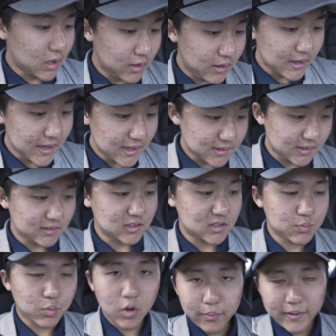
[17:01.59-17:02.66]
It has like the
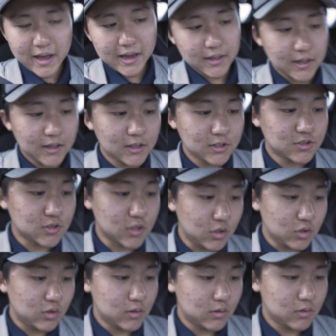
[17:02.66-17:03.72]
sport package, so
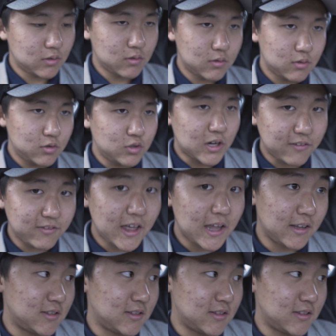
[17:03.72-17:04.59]
you have that